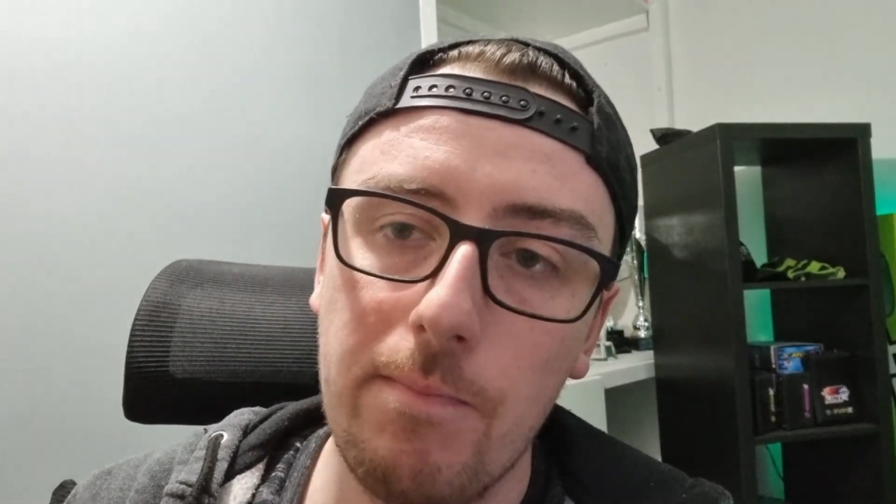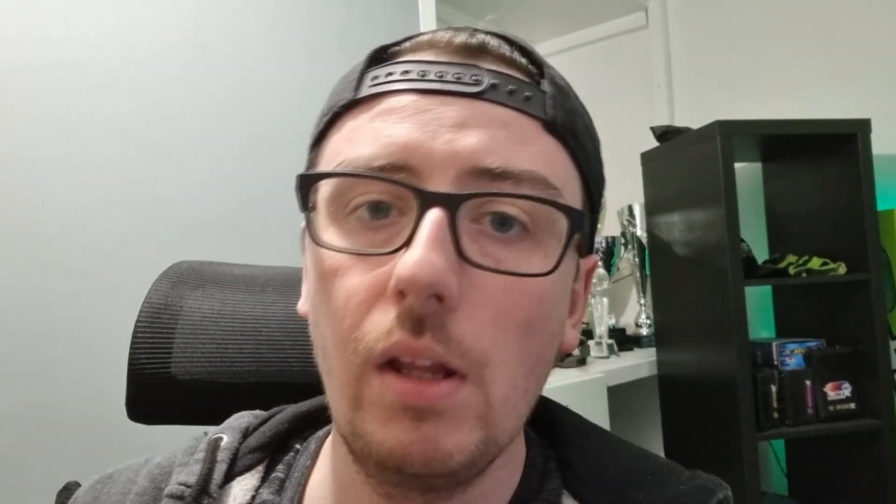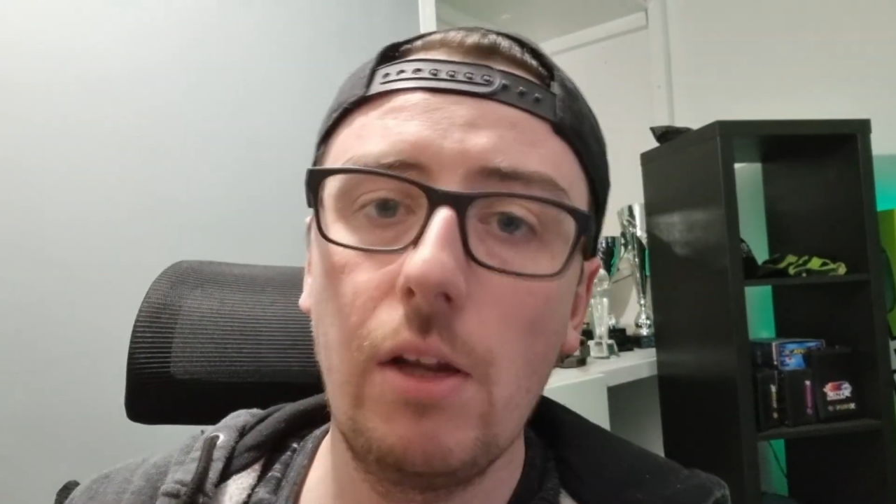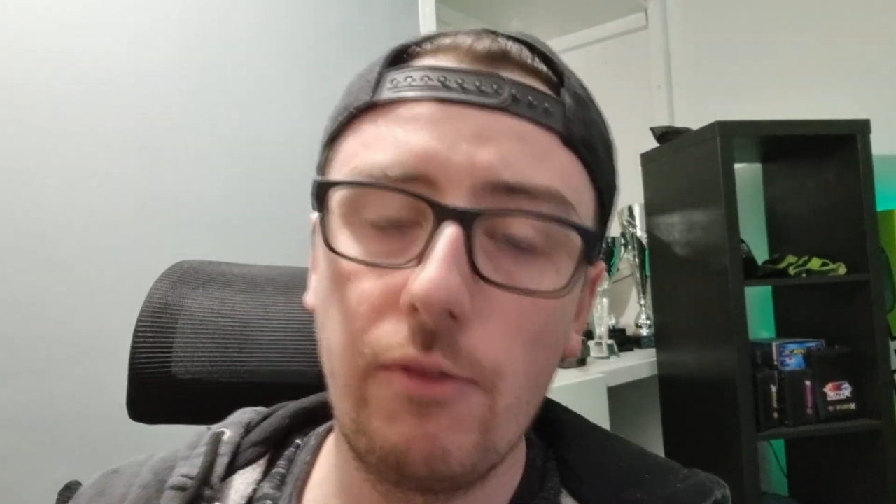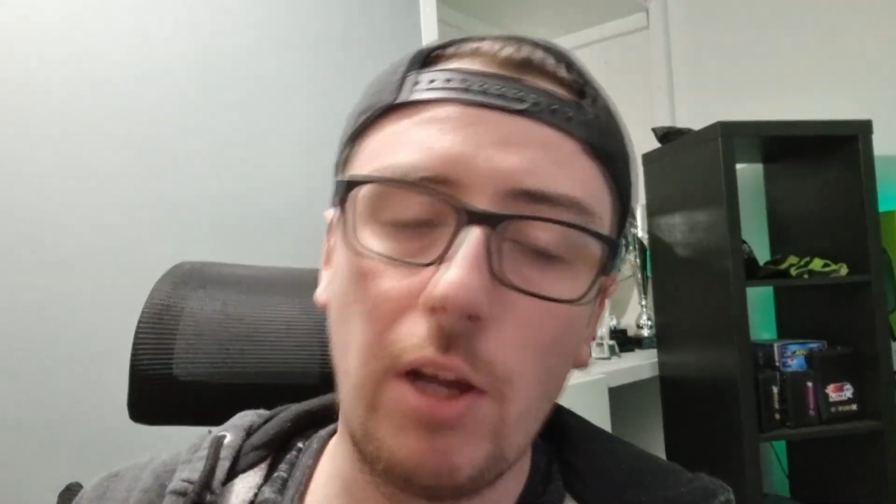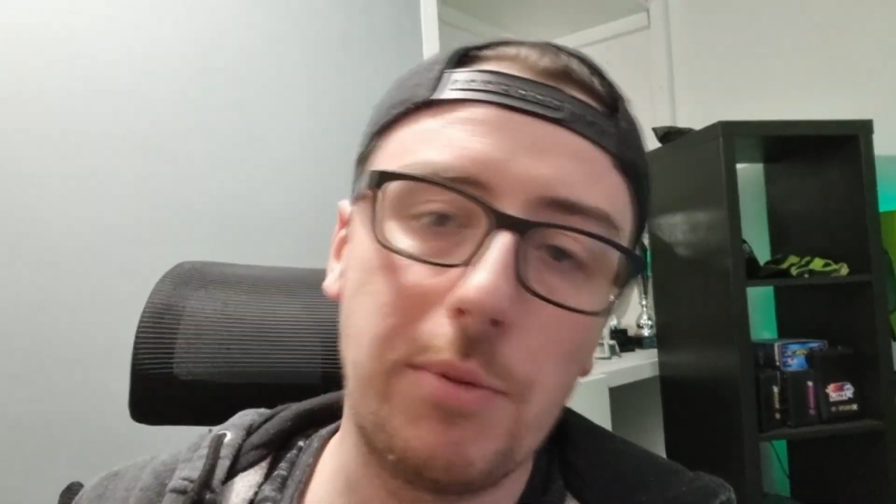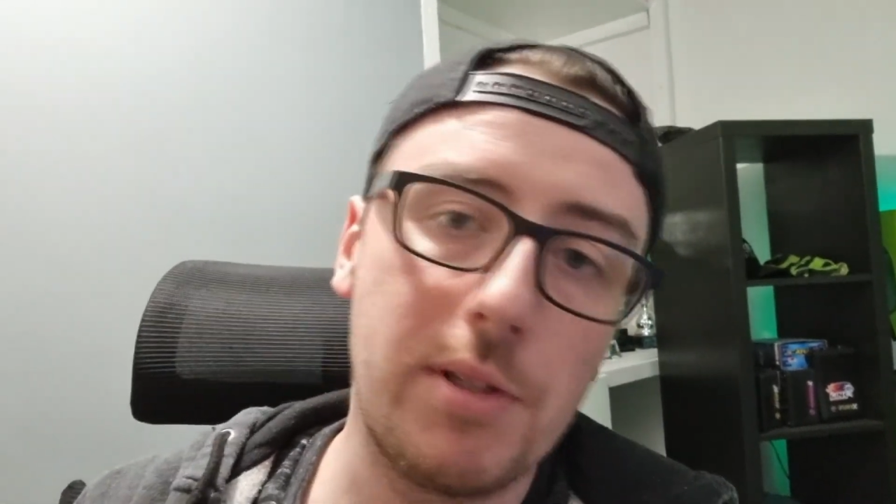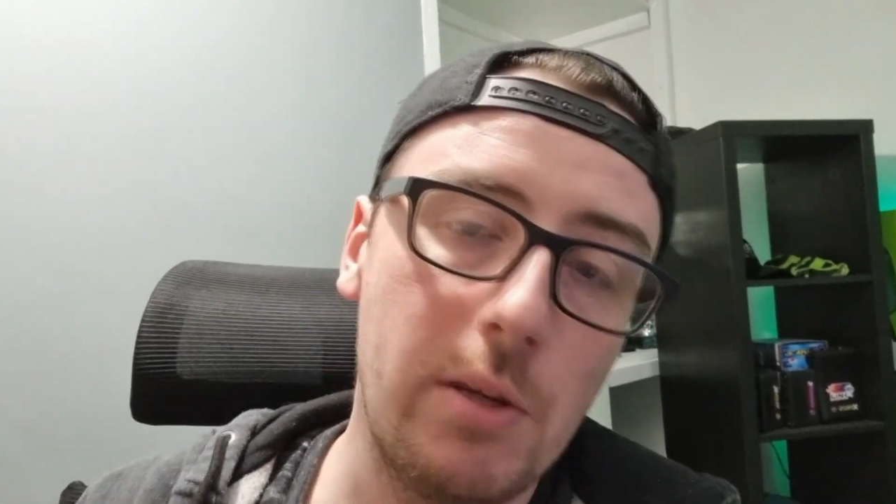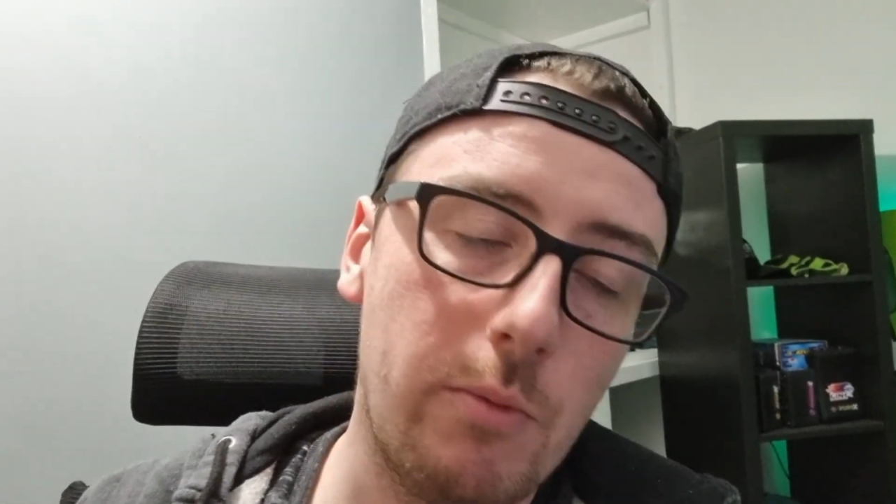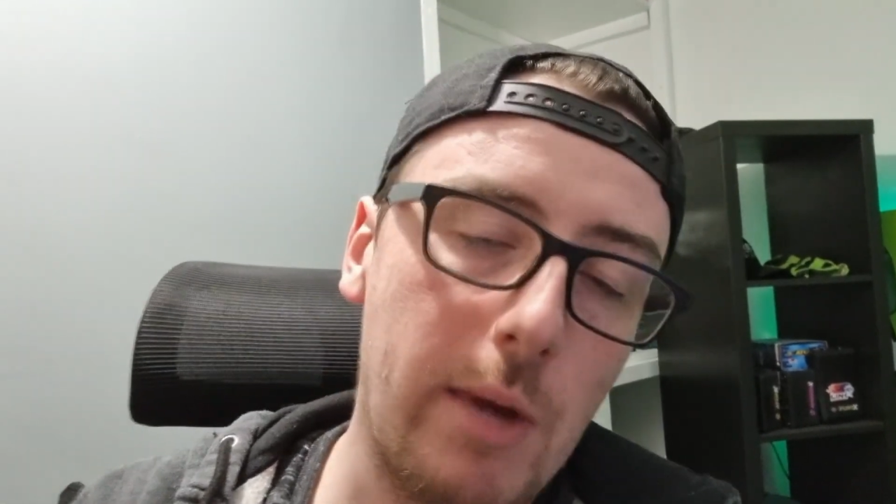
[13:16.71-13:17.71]
Now for top
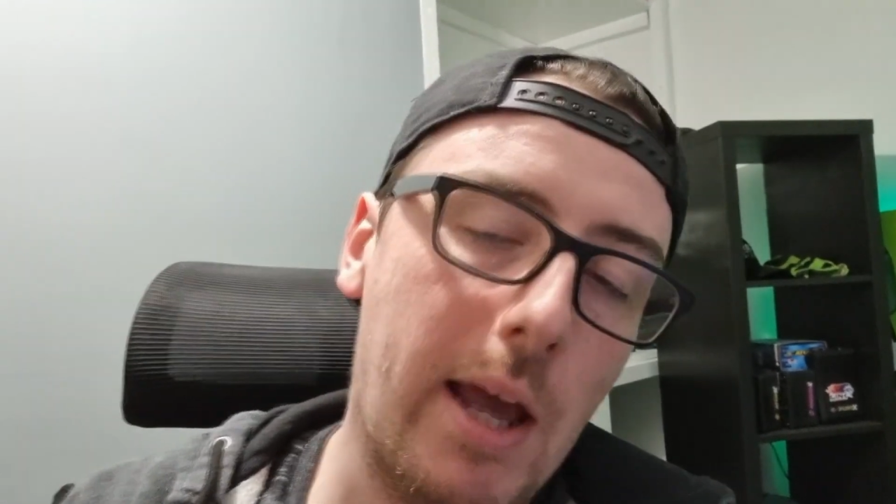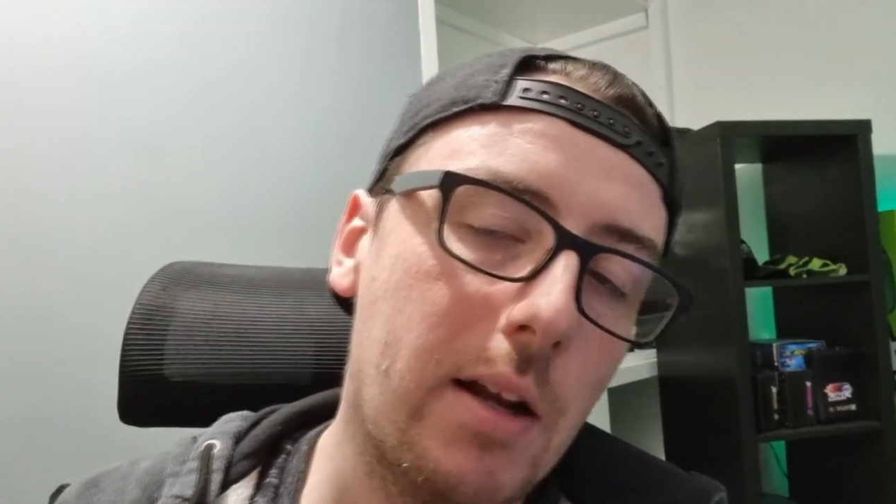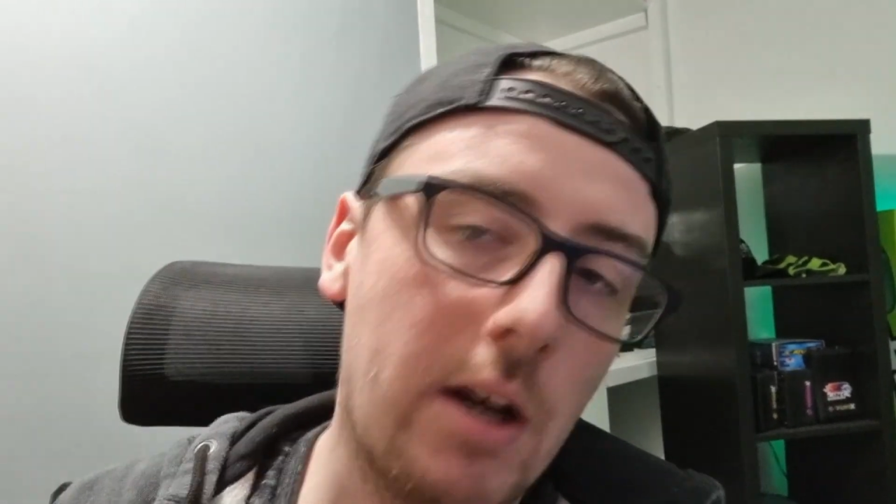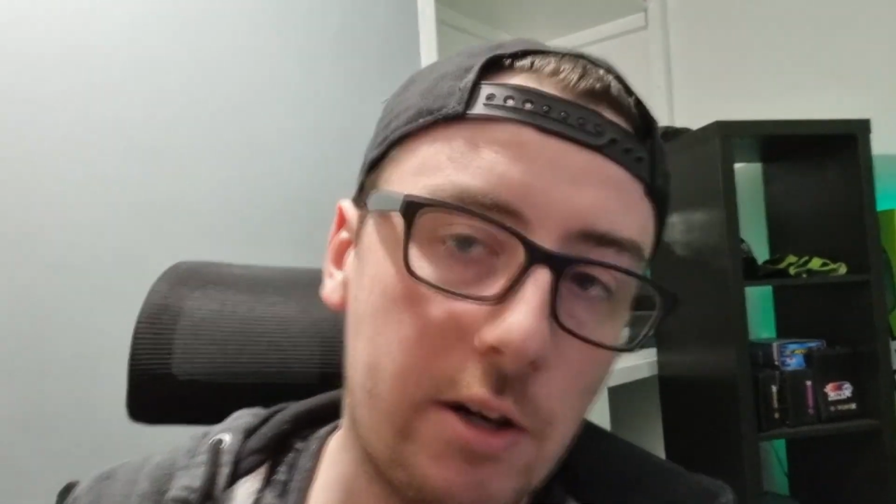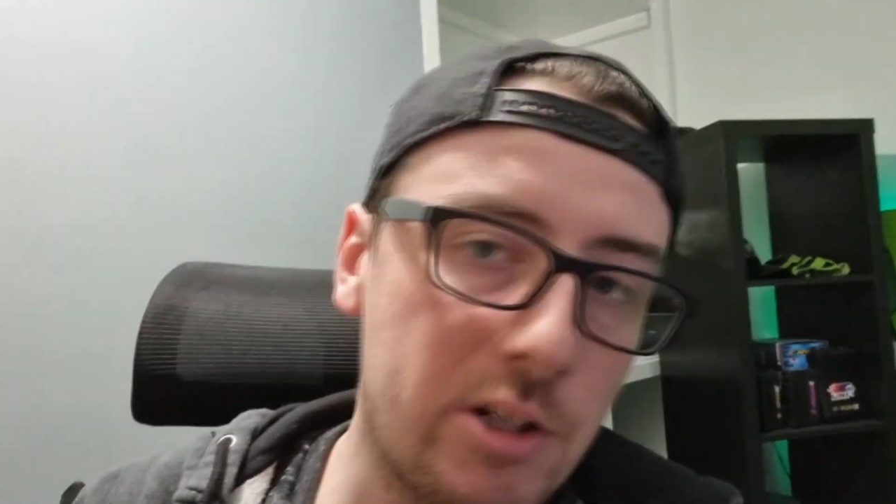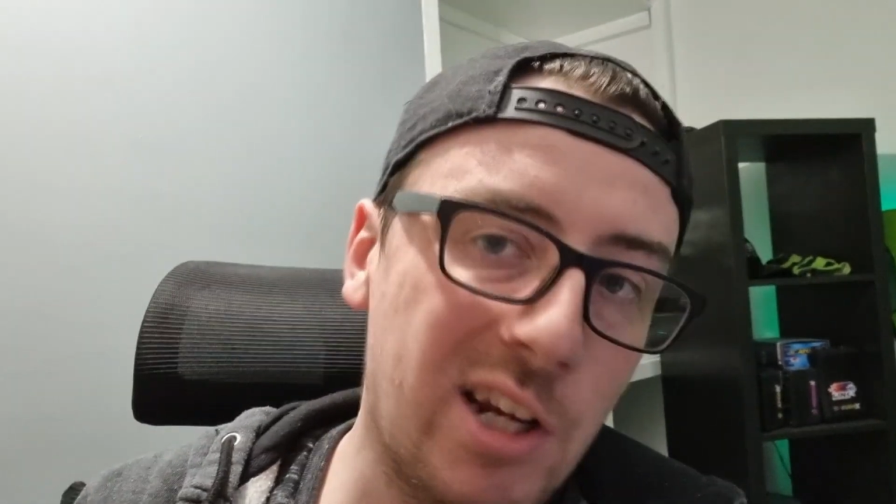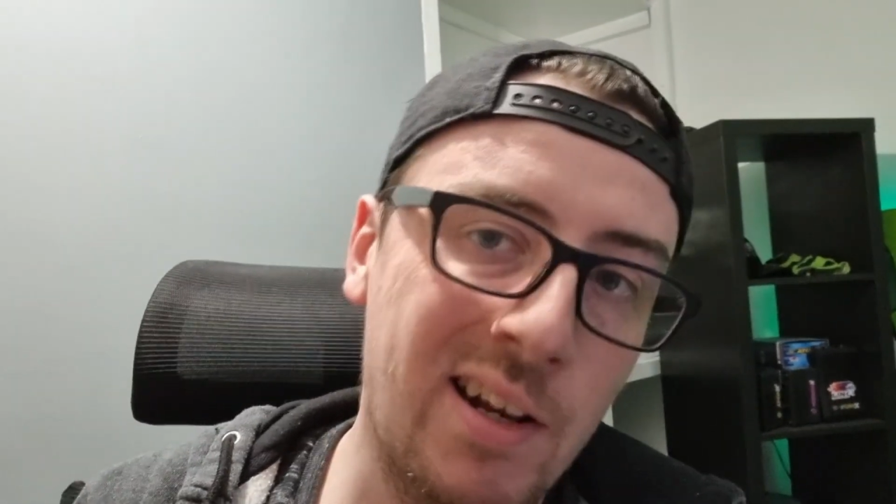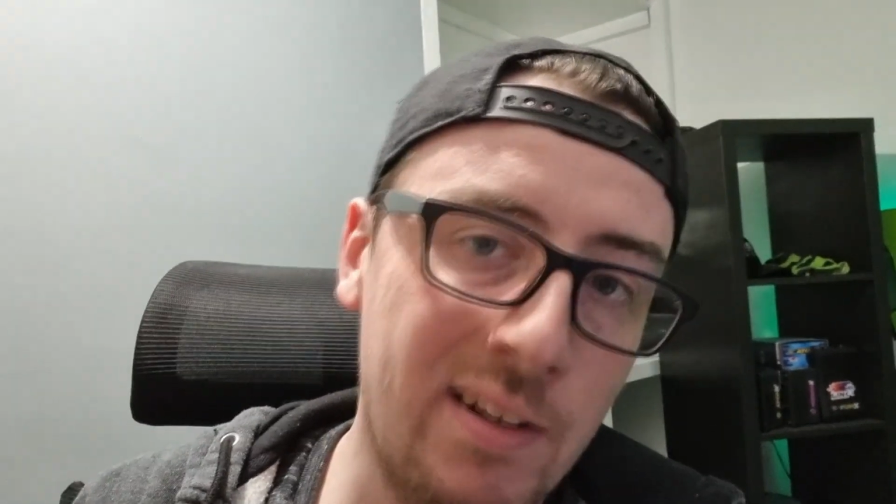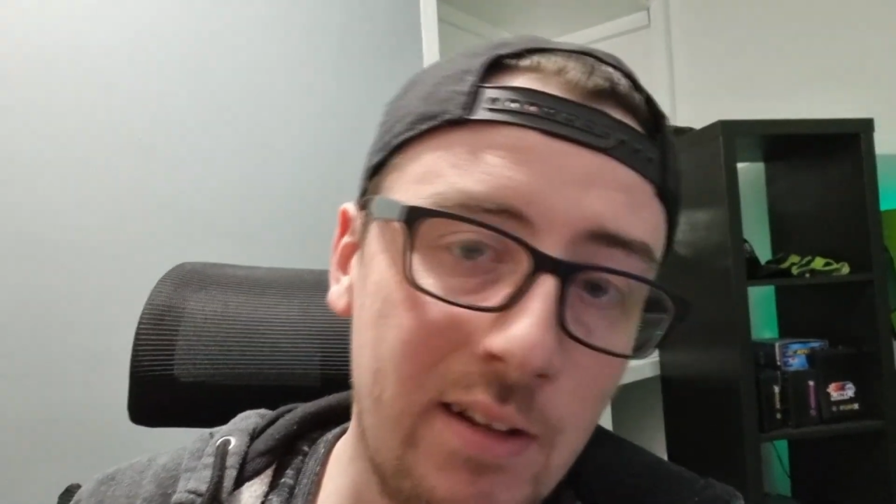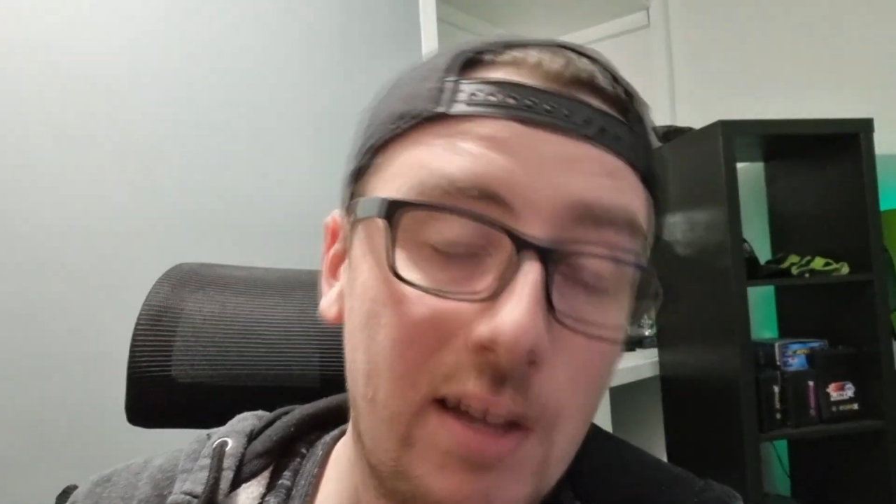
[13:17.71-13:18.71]
16 we had Connor Shanahan.